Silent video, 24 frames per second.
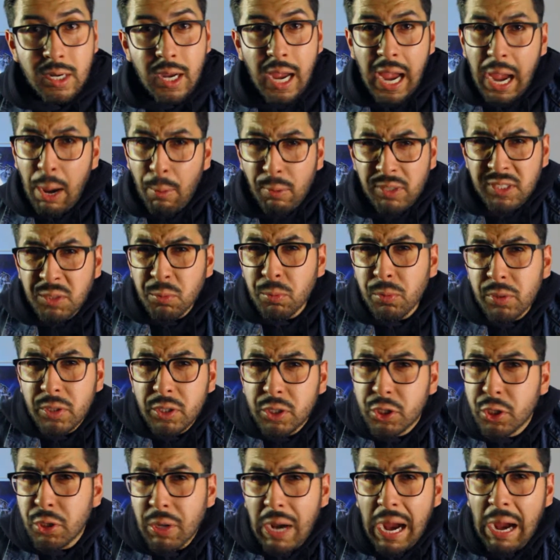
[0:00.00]
I wasn't really
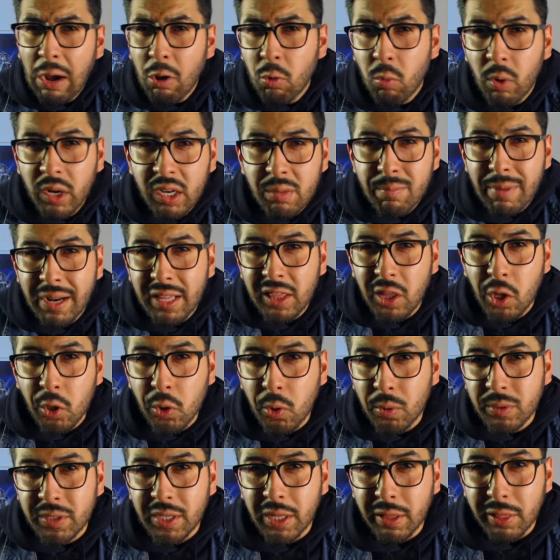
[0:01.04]
sure how I wanted my logo
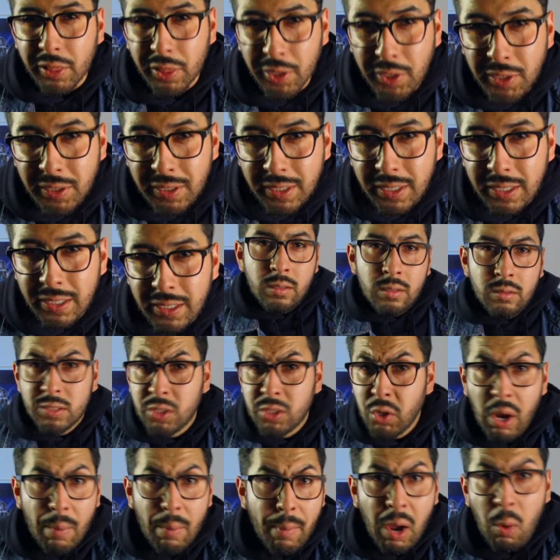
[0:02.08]
to look. So
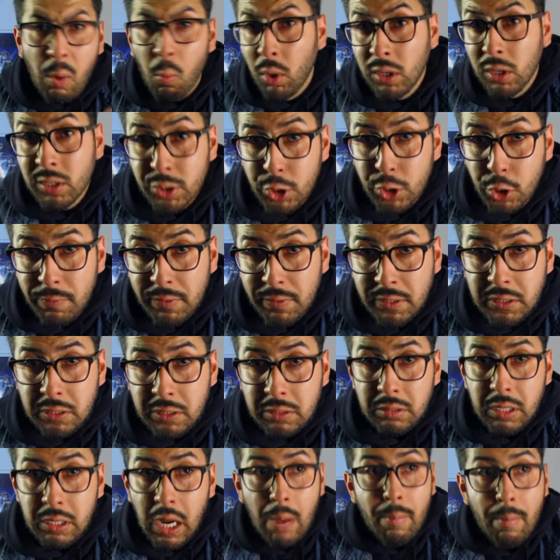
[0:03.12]
I bought 1
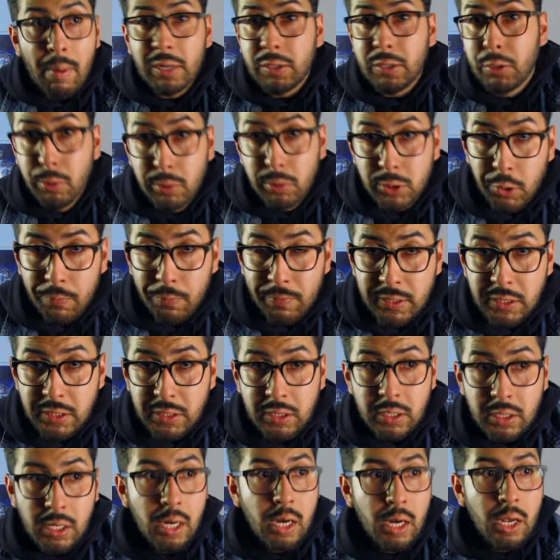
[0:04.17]
service, I bought 2
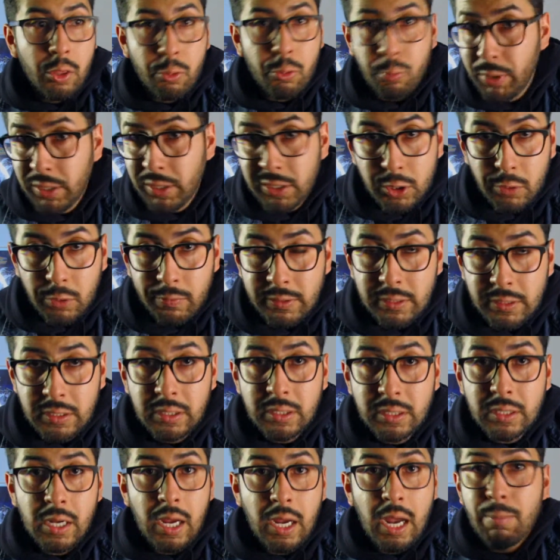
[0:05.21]
services, 3
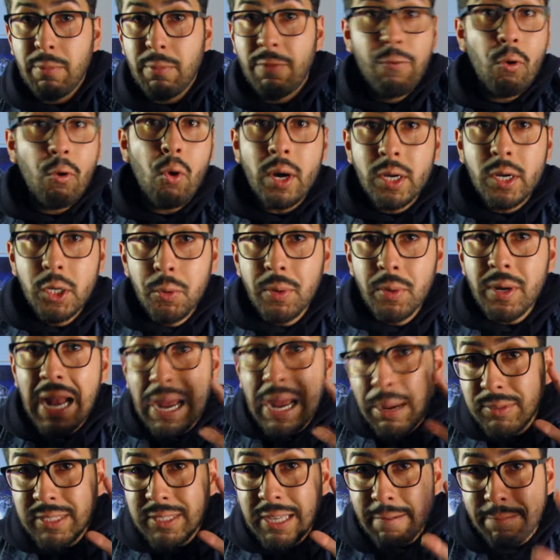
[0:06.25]
services, and before I knew it, I
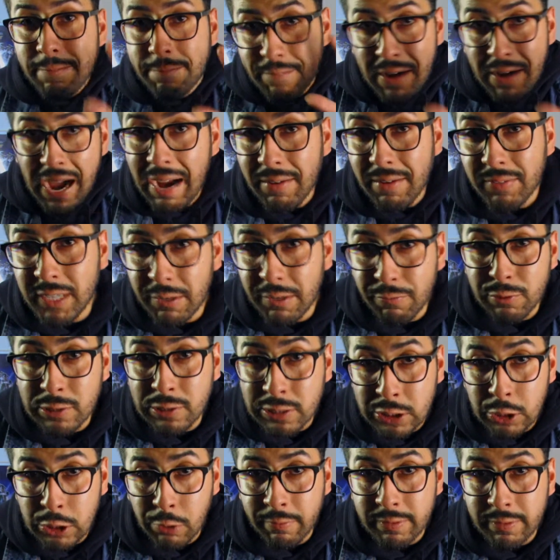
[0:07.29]
was at 5 different
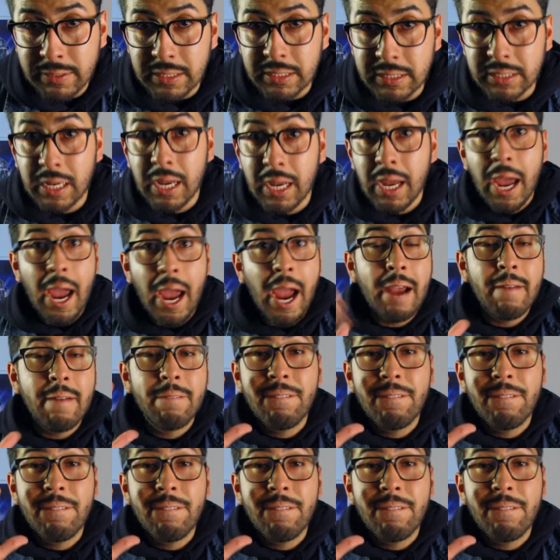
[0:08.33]
services and